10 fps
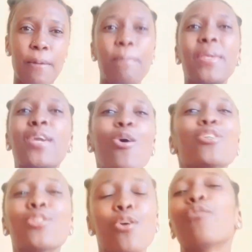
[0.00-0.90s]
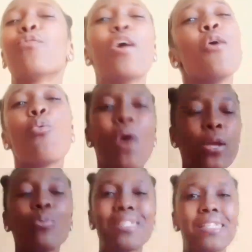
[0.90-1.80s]
because of what
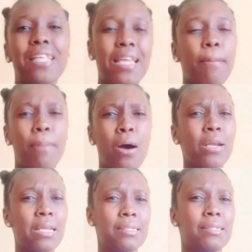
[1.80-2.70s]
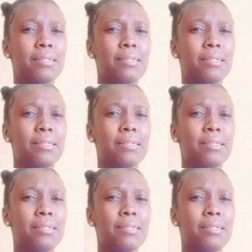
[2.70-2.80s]
was said about us.